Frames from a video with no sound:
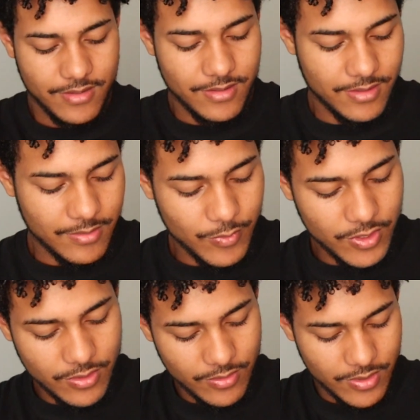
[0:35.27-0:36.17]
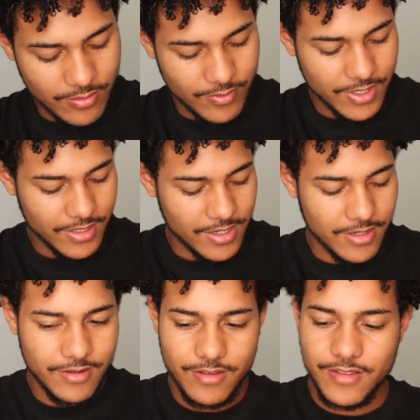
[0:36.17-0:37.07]
Let me show y'all what I
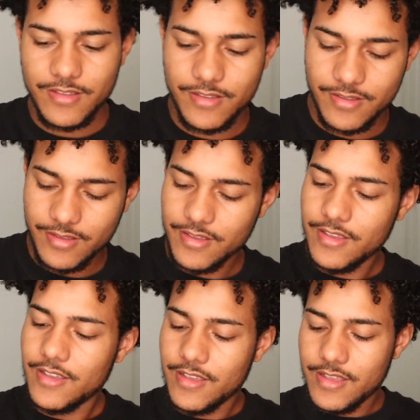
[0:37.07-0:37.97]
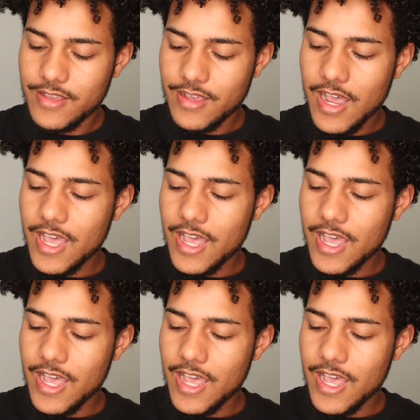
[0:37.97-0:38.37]
got. I